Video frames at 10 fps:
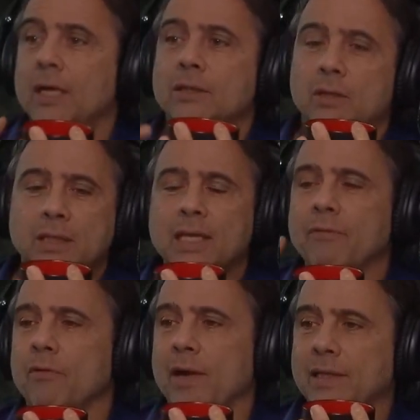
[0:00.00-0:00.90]
So does it
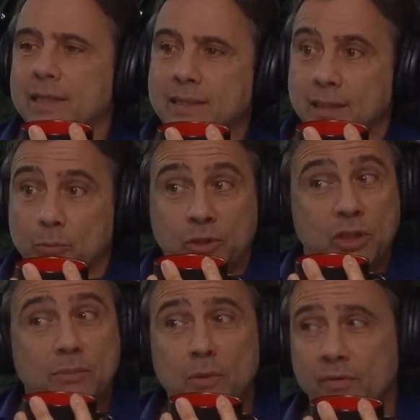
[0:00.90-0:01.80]
have a right to exist, which
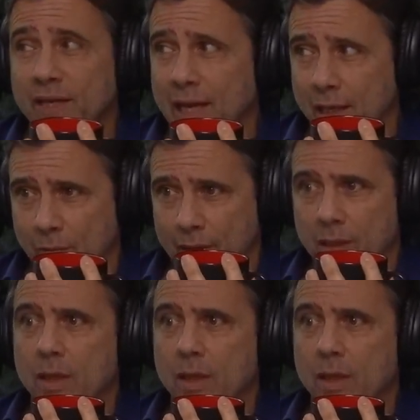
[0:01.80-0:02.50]
is moving anyway?